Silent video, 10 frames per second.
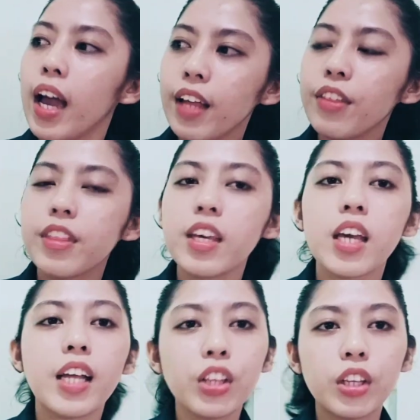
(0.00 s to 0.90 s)
And
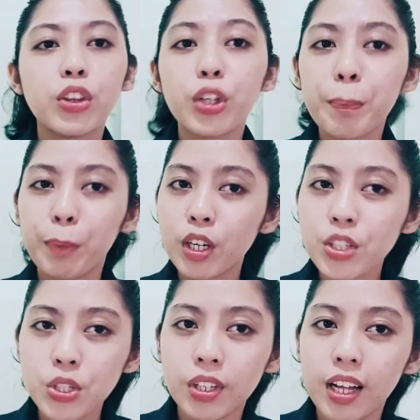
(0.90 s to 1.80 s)
the
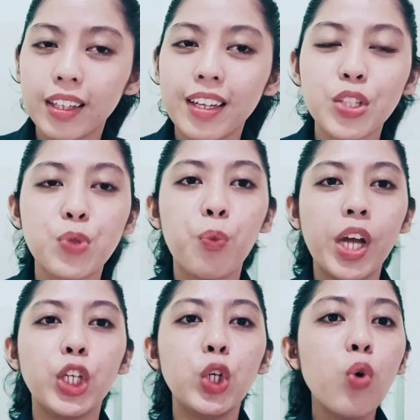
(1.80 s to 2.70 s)
interpersonal, it is
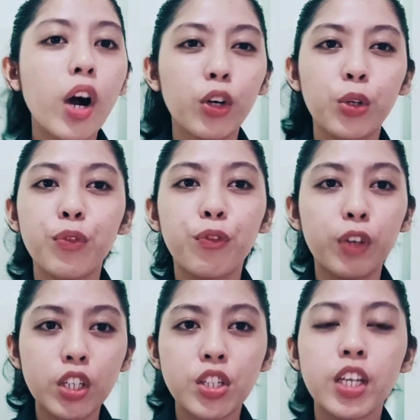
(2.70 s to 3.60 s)
when you are
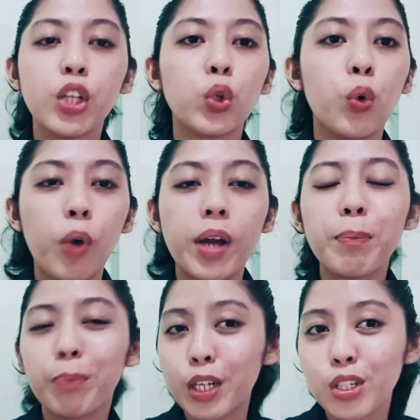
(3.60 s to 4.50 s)
conversing to
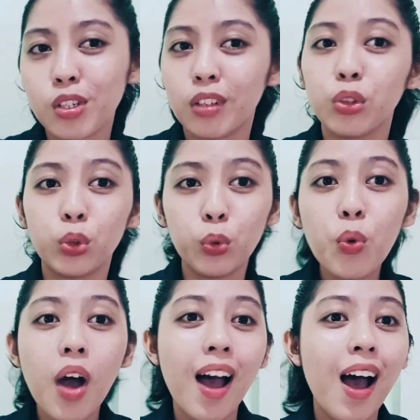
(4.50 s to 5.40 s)
one person
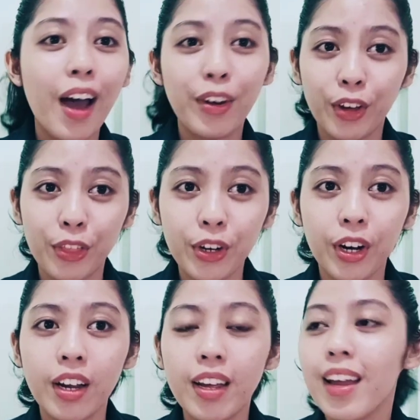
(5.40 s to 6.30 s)
to another.